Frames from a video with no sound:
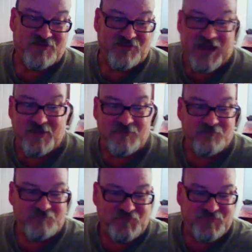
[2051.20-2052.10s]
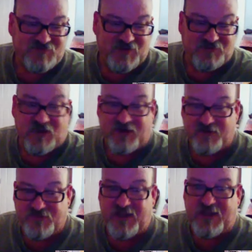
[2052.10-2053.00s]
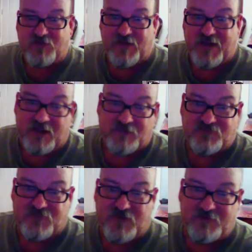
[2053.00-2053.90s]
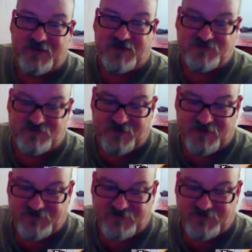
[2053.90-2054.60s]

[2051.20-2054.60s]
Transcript: name Saison Athene, where that comes from, is uh,